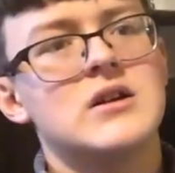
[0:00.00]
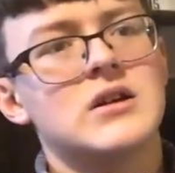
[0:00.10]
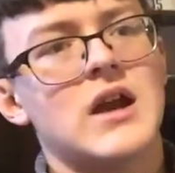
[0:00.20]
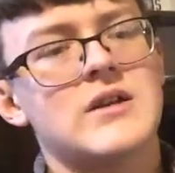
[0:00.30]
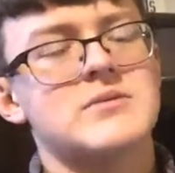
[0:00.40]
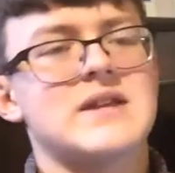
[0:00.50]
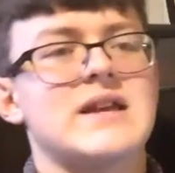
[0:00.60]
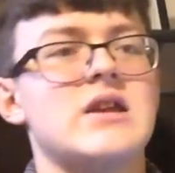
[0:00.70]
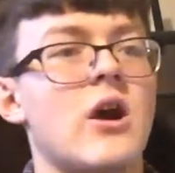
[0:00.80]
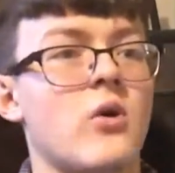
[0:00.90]
kind of was
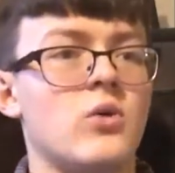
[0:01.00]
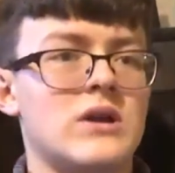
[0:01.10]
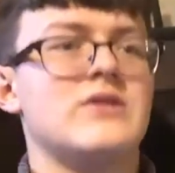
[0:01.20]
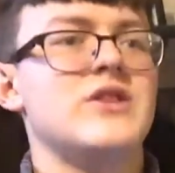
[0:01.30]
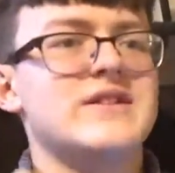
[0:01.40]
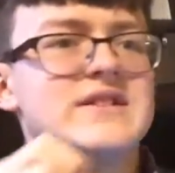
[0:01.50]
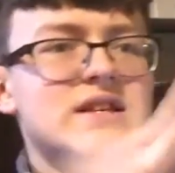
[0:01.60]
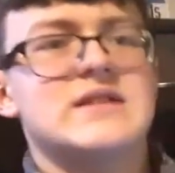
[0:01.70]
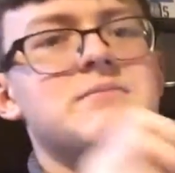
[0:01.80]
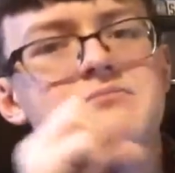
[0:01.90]
like, yo, this
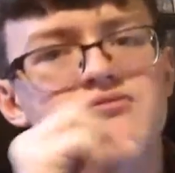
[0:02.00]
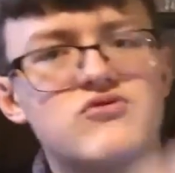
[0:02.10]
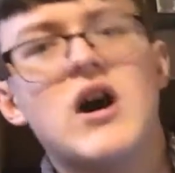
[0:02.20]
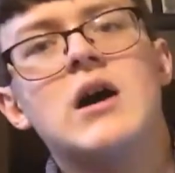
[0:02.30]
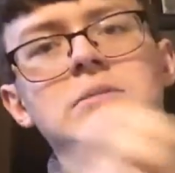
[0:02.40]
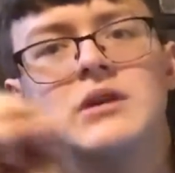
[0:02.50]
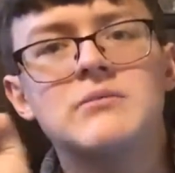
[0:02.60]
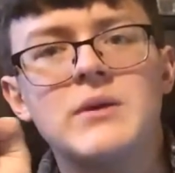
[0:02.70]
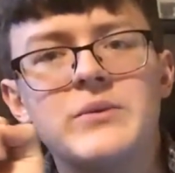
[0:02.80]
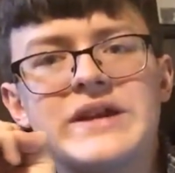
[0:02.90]
is a
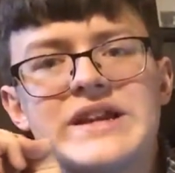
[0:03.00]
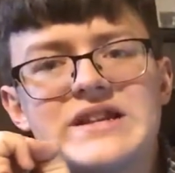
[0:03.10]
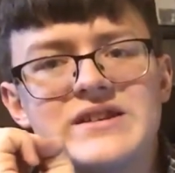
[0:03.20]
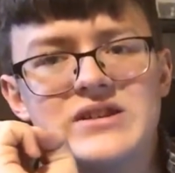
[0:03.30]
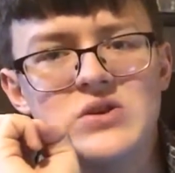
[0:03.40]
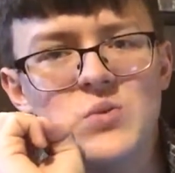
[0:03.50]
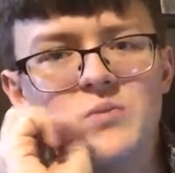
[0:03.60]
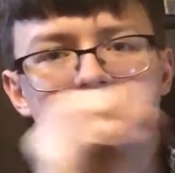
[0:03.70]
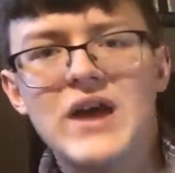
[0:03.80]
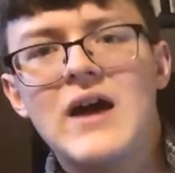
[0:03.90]
problem that we need to
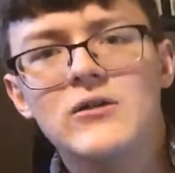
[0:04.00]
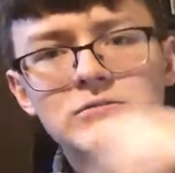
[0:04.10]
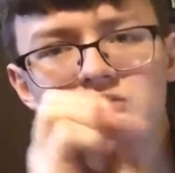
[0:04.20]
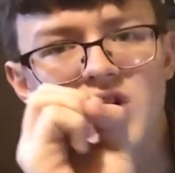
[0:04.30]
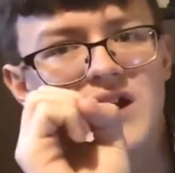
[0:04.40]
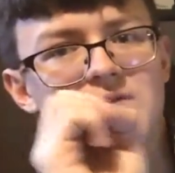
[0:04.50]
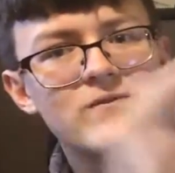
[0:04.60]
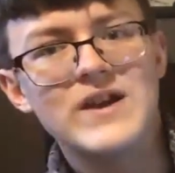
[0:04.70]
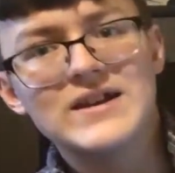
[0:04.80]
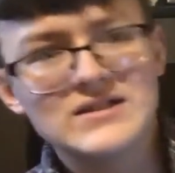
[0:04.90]
help try and
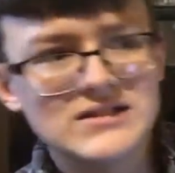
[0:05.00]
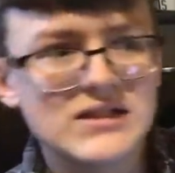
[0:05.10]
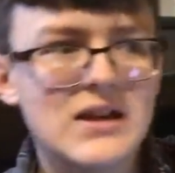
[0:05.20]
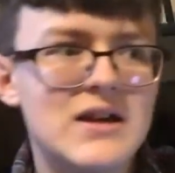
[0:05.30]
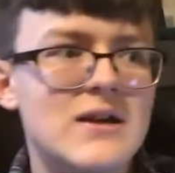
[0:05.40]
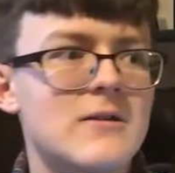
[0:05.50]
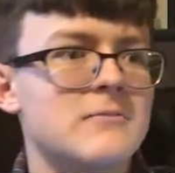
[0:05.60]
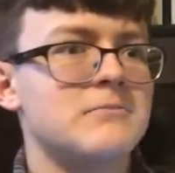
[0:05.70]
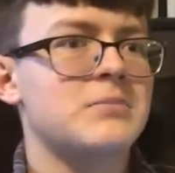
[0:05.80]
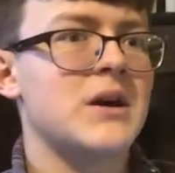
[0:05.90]
fix.
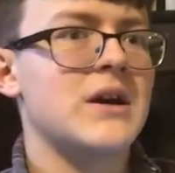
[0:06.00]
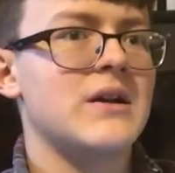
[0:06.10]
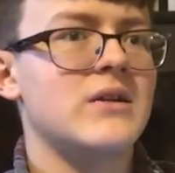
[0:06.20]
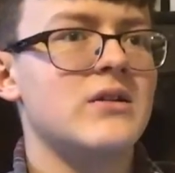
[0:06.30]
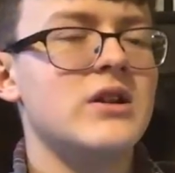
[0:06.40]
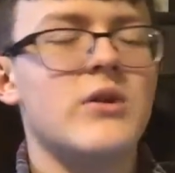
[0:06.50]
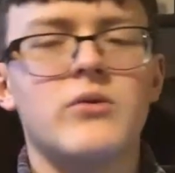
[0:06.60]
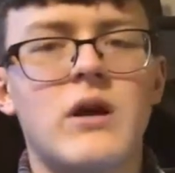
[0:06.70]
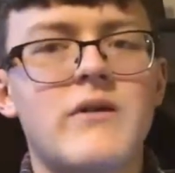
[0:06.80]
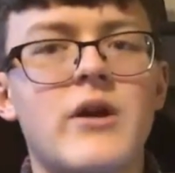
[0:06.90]
But, you
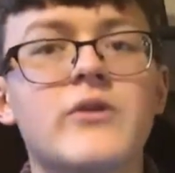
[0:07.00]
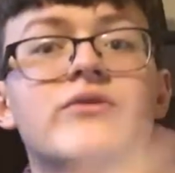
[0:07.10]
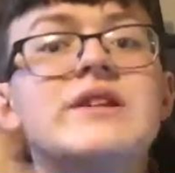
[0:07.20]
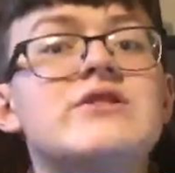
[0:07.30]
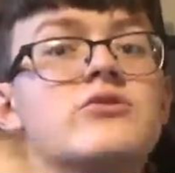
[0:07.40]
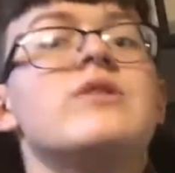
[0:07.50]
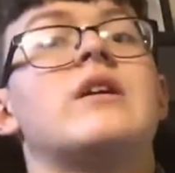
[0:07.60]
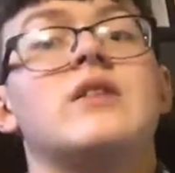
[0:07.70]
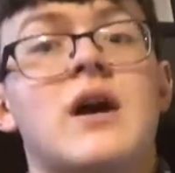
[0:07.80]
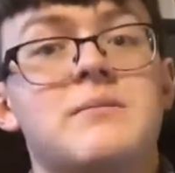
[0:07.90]
know, I don't really do that
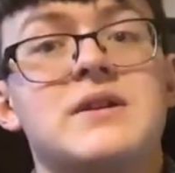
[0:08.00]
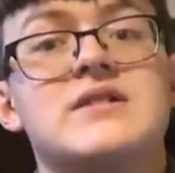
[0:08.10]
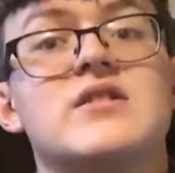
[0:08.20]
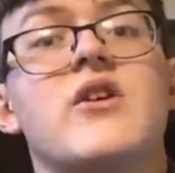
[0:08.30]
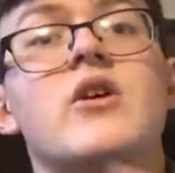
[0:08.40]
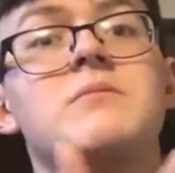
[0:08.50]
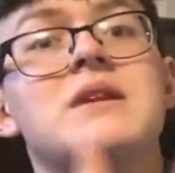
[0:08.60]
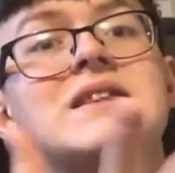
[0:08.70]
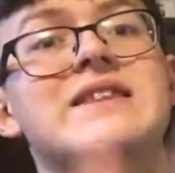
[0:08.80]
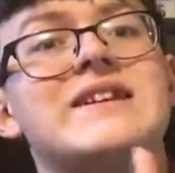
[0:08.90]
a lot because there aren't
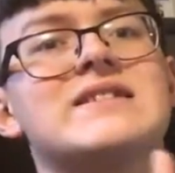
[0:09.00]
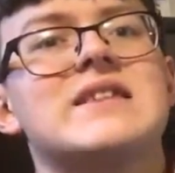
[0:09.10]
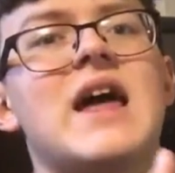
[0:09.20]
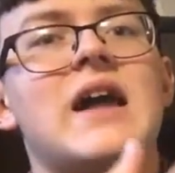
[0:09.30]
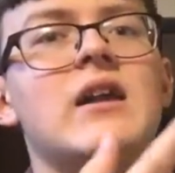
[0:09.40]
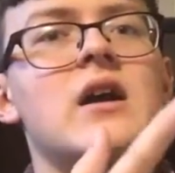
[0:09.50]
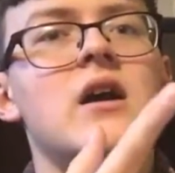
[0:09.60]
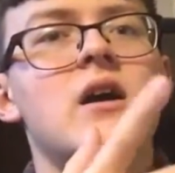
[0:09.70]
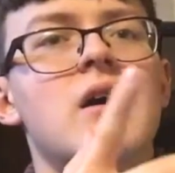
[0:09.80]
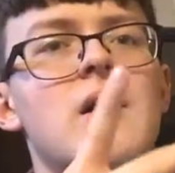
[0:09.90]
many things that
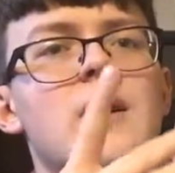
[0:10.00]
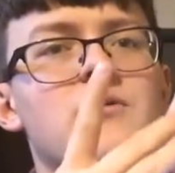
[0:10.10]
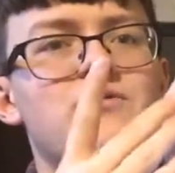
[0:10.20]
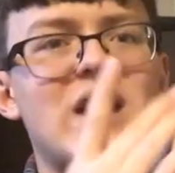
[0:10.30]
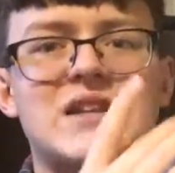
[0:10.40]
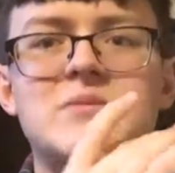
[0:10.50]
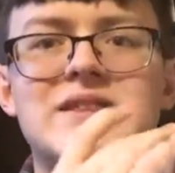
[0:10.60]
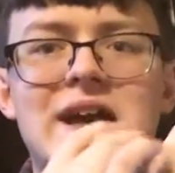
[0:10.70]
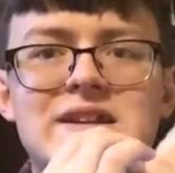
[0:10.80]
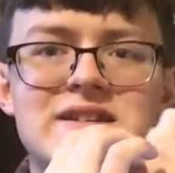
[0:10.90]
affect me
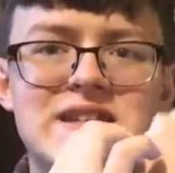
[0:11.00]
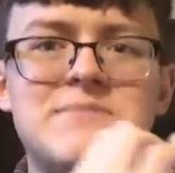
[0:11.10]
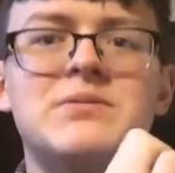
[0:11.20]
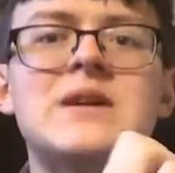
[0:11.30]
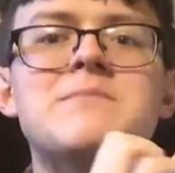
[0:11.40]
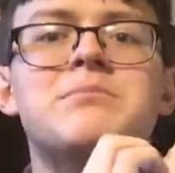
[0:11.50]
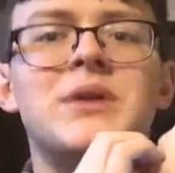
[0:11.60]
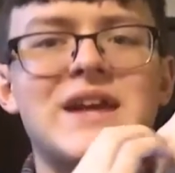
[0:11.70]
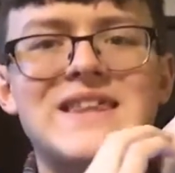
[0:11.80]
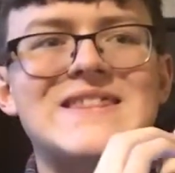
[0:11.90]
that deeply.
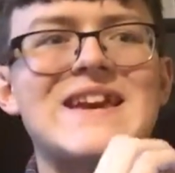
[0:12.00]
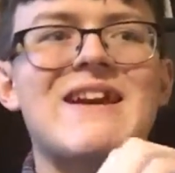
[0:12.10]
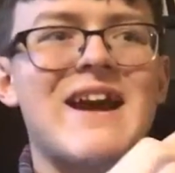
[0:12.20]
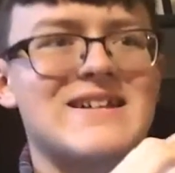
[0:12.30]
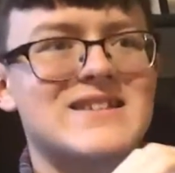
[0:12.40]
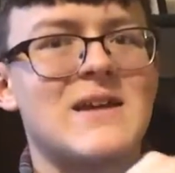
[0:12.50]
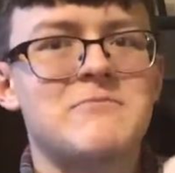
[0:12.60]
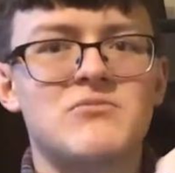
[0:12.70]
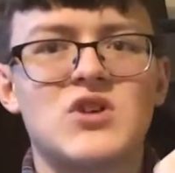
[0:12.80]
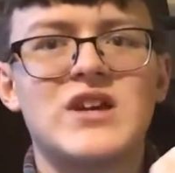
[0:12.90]
But I think I
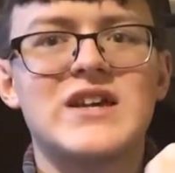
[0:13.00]
don't